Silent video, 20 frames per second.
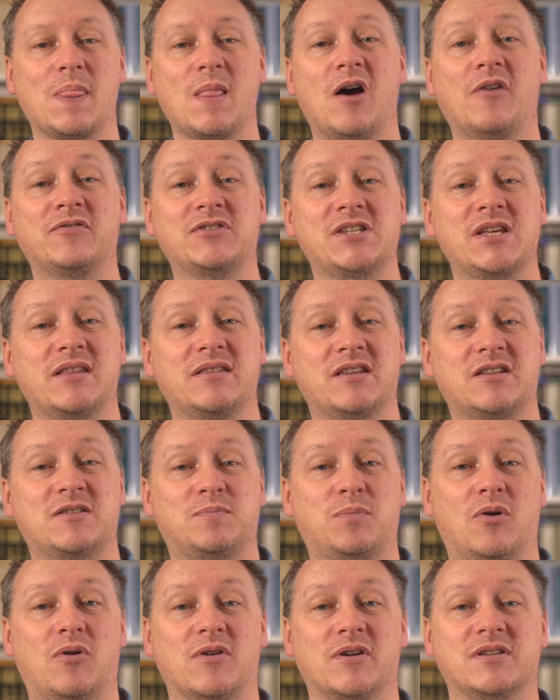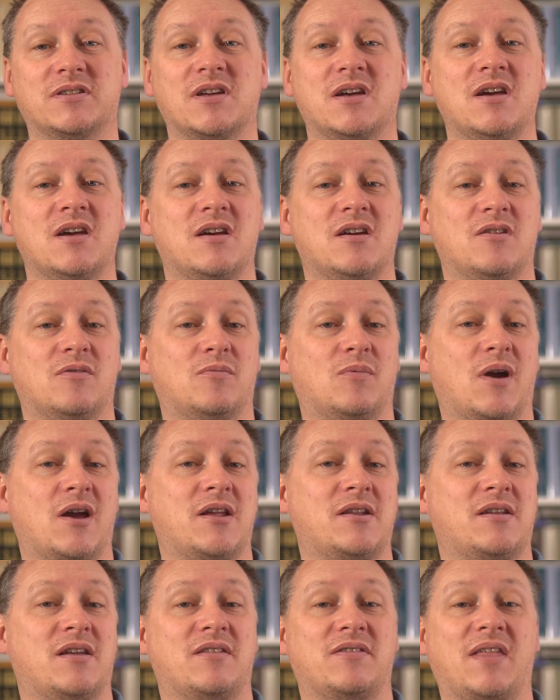Obviously at this point,
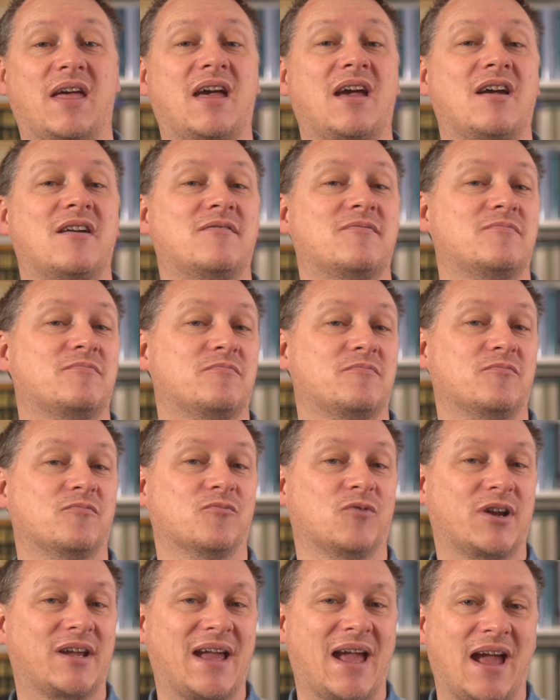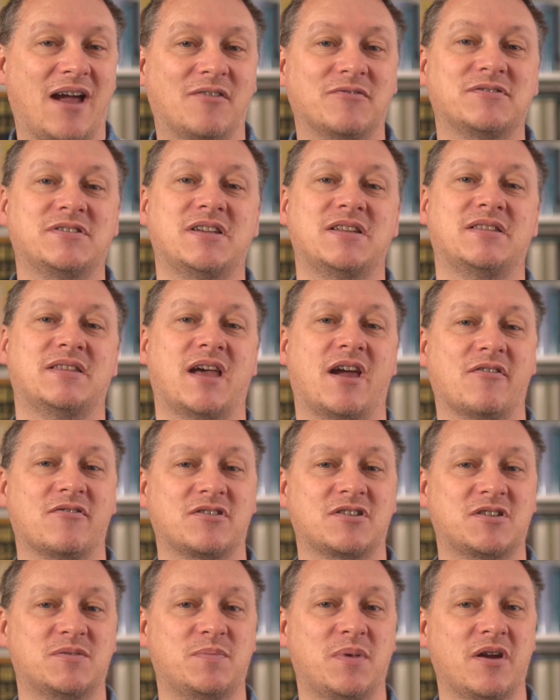when they're recounting their
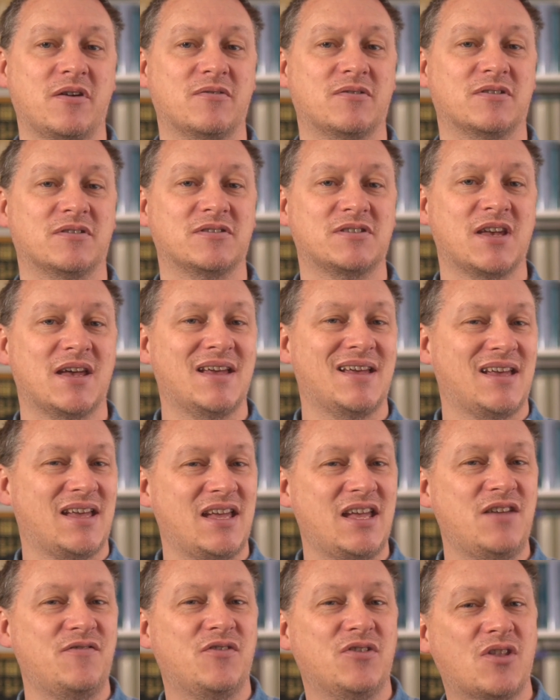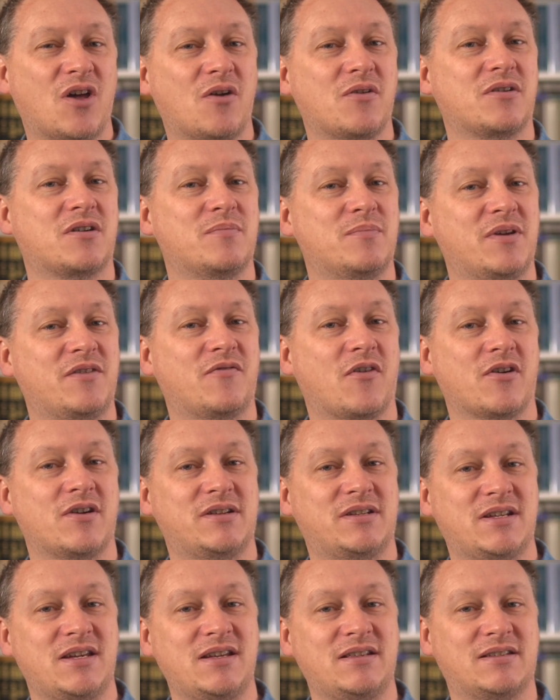experience, even though it can be very
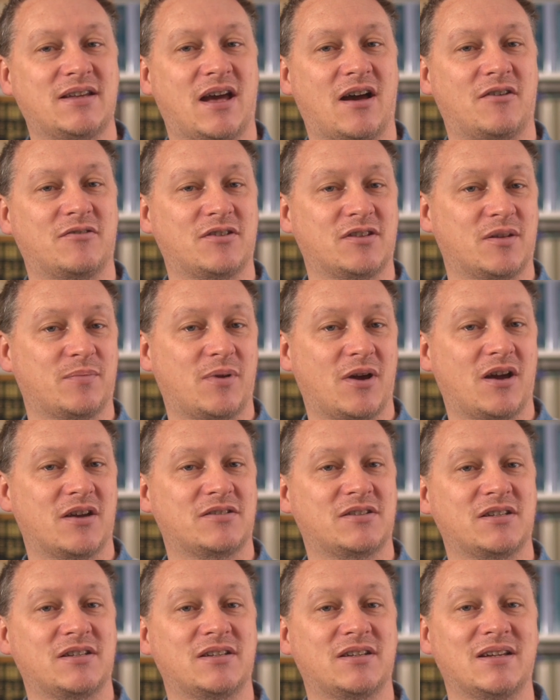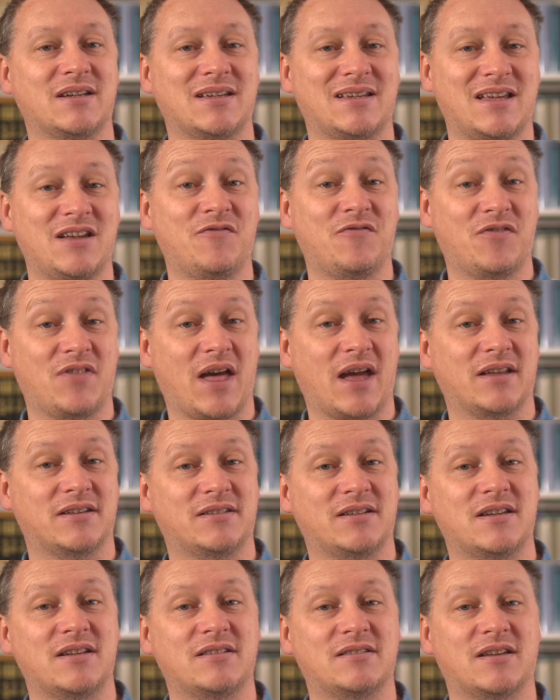detailed and the person can give that
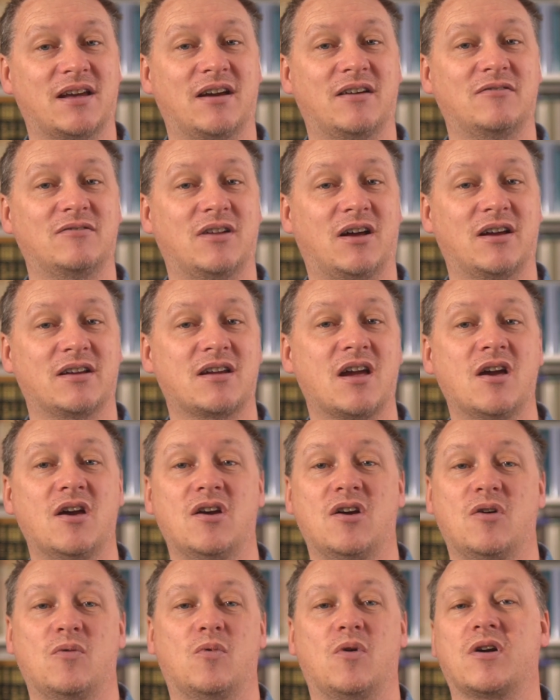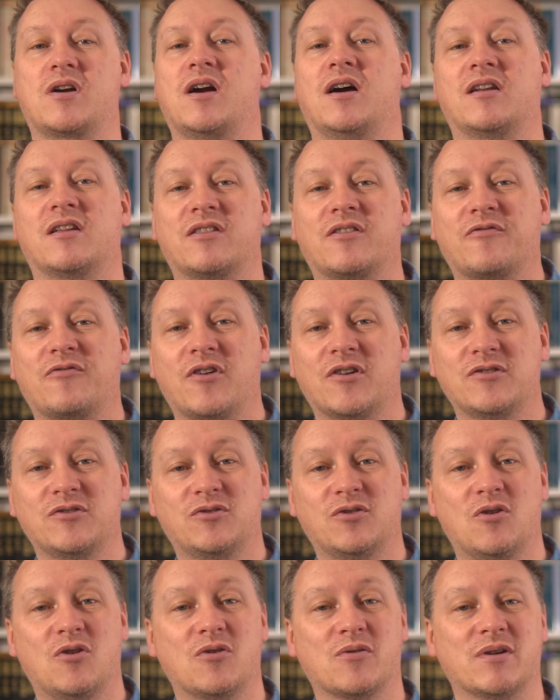detail, like what colour the front
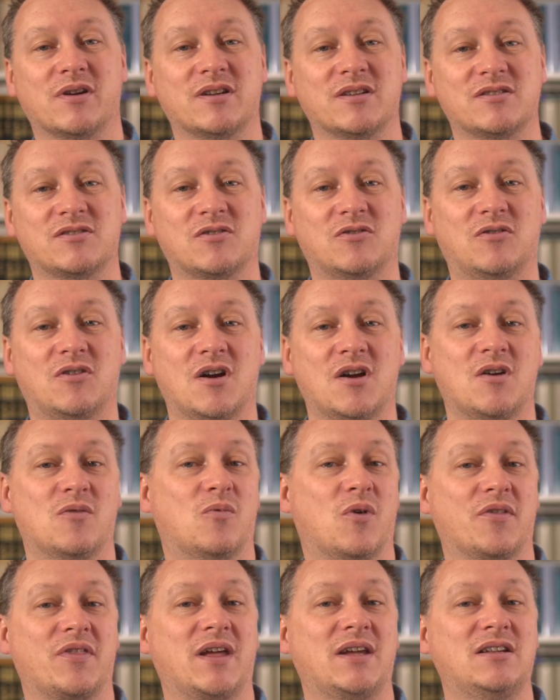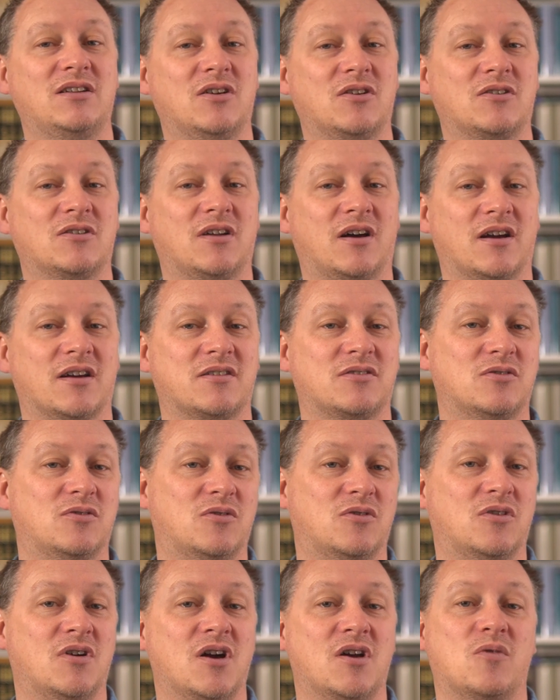door is, or what they look like,
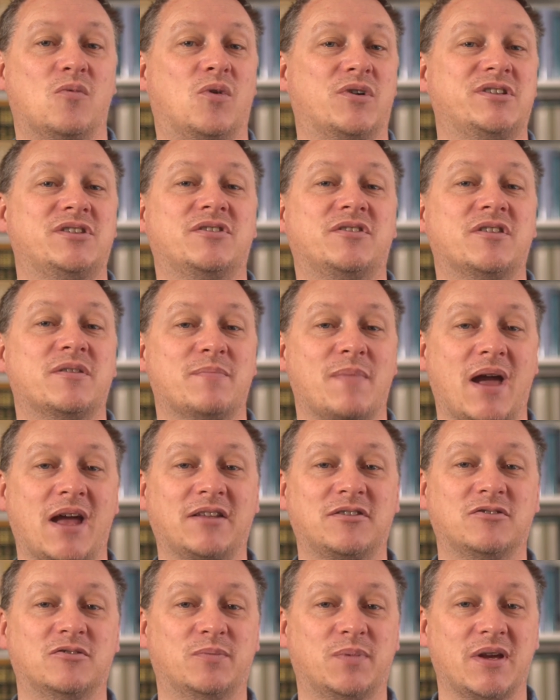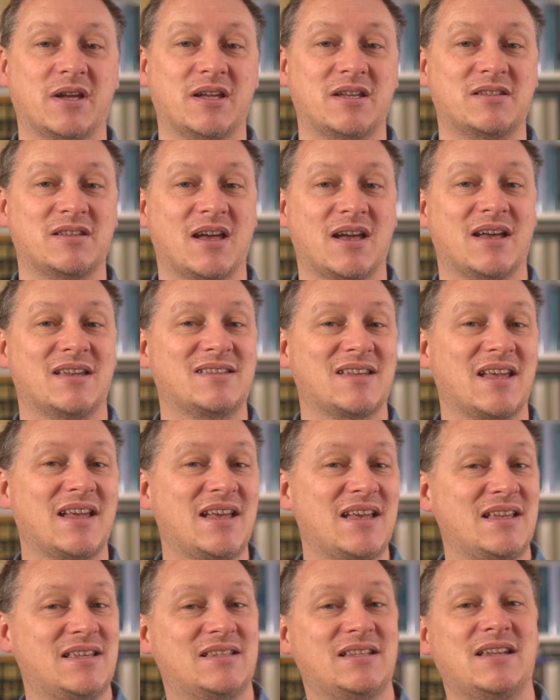or what is on the mantelpiece, as
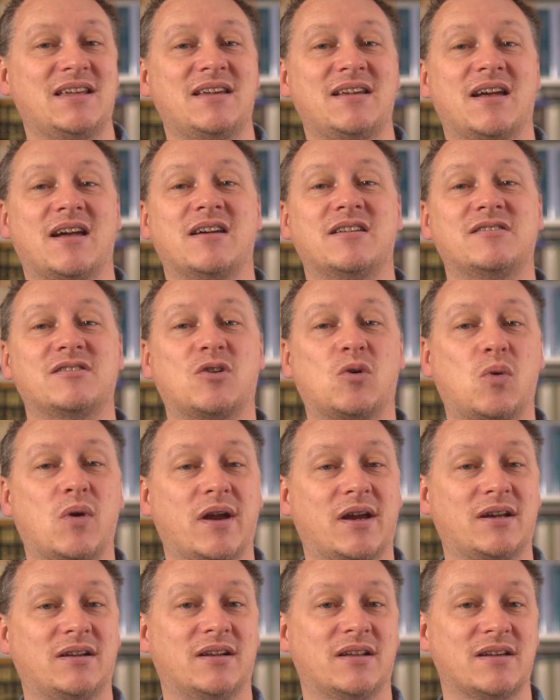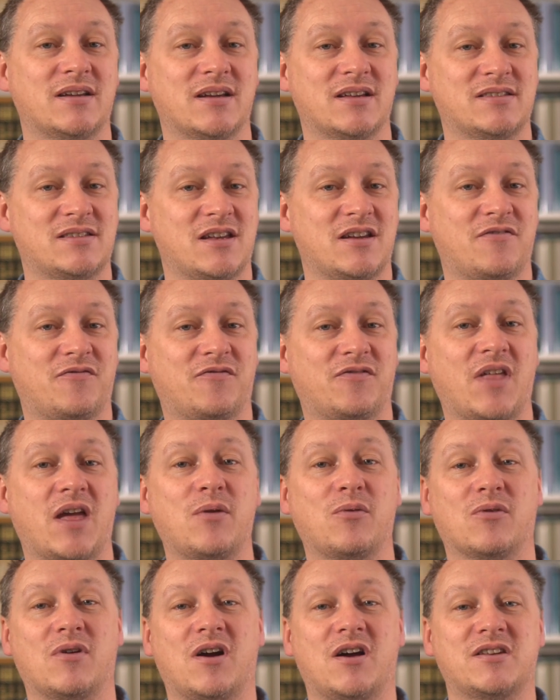easily and quickly as if they
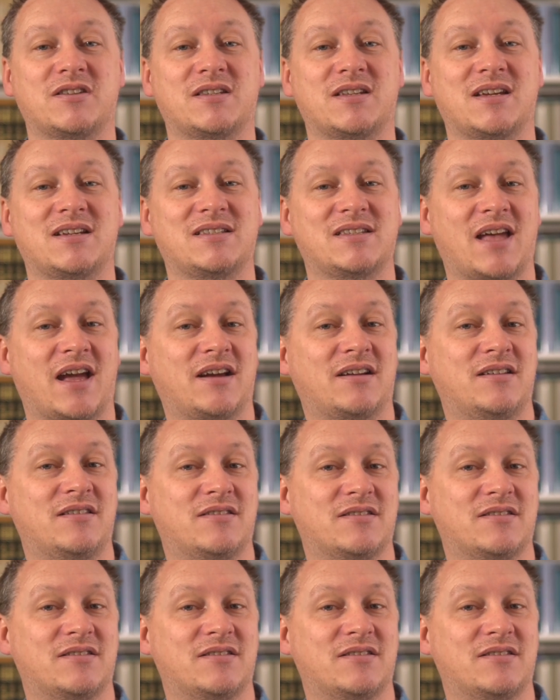were asked exactly